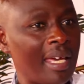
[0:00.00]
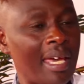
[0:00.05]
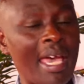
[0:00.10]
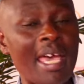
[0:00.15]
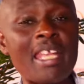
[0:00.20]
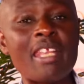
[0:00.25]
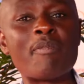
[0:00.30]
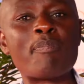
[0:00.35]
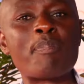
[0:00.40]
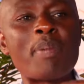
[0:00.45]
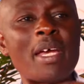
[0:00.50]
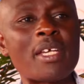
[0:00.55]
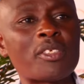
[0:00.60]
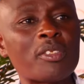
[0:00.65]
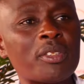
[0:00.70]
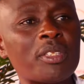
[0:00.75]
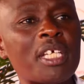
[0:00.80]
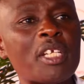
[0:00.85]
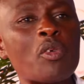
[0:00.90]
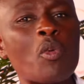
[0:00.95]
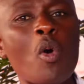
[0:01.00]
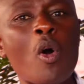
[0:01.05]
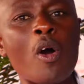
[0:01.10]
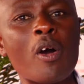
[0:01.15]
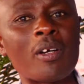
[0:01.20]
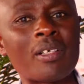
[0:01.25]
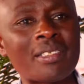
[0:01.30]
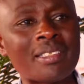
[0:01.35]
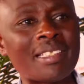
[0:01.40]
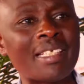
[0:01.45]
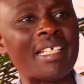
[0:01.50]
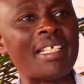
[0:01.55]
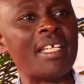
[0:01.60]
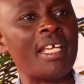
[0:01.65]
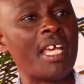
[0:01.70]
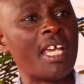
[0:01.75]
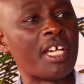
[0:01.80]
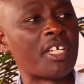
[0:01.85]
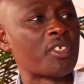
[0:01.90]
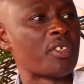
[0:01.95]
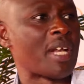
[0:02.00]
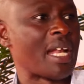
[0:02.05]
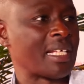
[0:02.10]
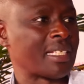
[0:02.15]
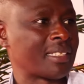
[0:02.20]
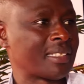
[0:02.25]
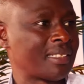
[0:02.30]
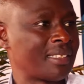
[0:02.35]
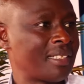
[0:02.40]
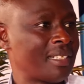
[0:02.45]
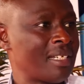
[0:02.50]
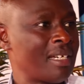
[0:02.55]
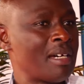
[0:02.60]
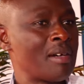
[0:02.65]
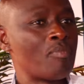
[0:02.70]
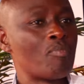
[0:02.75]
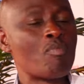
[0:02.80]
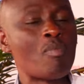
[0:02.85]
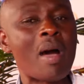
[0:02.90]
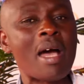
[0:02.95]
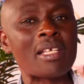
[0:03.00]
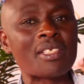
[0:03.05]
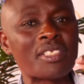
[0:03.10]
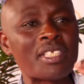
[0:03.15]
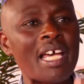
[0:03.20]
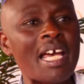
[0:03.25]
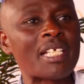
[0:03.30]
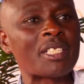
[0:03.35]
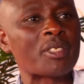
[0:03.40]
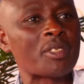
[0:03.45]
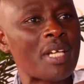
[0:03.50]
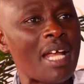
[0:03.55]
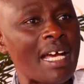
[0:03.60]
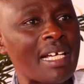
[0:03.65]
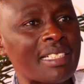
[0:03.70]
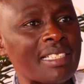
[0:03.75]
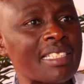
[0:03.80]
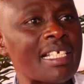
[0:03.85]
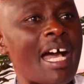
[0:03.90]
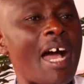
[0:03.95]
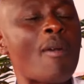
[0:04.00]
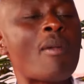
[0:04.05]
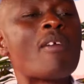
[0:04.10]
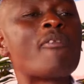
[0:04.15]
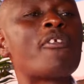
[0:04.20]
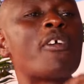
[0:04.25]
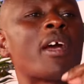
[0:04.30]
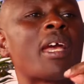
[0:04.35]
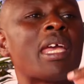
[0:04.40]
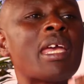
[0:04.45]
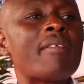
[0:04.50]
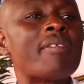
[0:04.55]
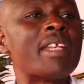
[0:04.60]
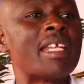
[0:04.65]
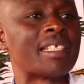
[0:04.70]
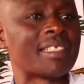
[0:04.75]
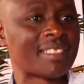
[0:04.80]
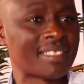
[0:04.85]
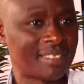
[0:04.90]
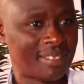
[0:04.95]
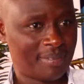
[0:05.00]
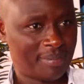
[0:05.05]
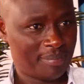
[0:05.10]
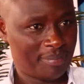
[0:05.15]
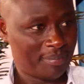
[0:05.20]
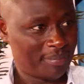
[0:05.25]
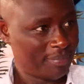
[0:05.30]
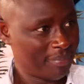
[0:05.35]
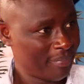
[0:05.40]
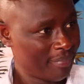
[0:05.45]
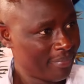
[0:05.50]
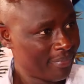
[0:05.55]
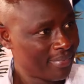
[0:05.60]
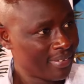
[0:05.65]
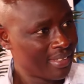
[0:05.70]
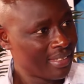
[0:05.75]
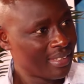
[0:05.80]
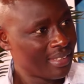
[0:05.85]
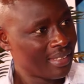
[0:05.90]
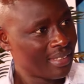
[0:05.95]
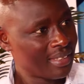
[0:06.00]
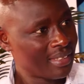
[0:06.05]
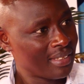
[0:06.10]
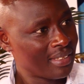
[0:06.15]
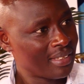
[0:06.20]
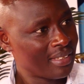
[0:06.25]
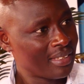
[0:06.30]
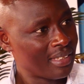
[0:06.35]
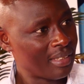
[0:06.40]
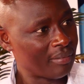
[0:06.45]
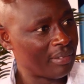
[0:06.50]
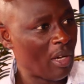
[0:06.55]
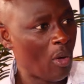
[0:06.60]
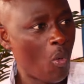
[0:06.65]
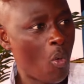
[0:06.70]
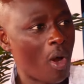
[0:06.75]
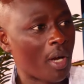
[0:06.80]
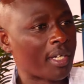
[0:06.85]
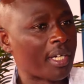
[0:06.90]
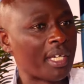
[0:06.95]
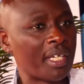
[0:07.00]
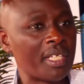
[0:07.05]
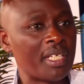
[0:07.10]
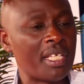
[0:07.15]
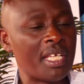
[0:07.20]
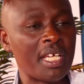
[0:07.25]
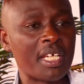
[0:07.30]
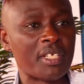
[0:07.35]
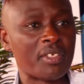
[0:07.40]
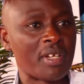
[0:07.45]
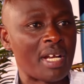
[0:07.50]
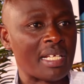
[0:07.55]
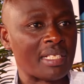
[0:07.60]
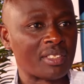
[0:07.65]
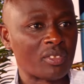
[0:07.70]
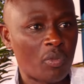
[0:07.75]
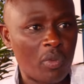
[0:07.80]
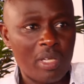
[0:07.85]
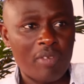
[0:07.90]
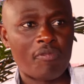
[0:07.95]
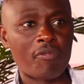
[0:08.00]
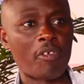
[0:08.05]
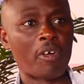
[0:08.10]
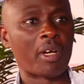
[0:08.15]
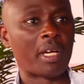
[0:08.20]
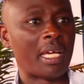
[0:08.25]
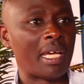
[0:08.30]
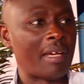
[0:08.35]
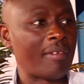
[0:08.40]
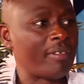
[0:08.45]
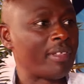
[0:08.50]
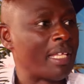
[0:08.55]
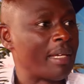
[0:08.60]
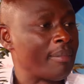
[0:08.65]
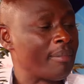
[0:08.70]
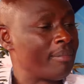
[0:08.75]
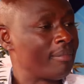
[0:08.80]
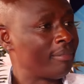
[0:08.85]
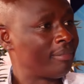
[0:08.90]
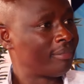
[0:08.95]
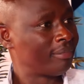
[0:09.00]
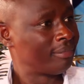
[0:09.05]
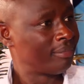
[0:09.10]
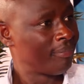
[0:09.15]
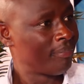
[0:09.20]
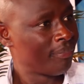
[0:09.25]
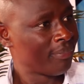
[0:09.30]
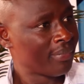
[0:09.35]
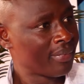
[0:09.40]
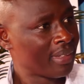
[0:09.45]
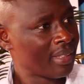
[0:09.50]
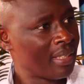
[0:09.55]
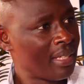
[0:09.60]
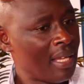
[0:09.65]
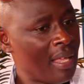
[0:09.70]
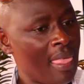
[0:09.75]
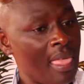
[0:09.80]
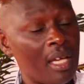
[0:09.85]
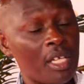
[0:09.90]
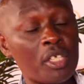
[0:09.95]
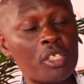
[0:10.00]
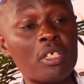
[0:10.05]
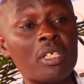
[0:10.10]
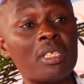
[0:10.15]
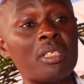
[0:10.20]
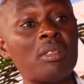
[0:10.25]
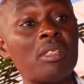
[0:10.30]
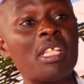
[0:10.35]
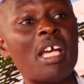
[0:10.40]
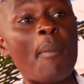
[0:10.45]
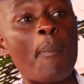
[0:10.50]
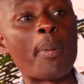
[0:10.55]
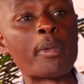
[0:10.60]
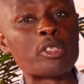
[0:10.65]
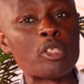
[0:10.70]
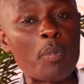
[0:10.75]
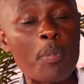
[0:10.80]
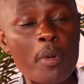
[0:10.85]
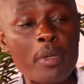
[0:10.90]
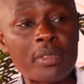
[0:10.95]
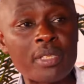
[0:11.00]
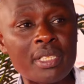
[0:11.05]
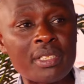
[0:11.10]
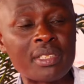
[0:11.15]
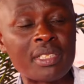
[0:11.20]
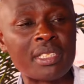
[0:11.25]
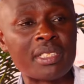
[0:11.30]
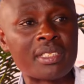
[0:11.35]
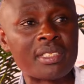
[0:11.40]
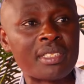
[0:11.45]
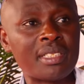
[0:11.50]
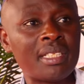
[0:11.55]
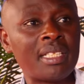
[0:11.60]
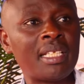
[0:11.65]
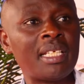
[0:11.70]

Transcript: Any person that walks in ignorance must attract our forgiveness. They're walking in ignorance. We forgive them. You know, the Apostle Paul says this.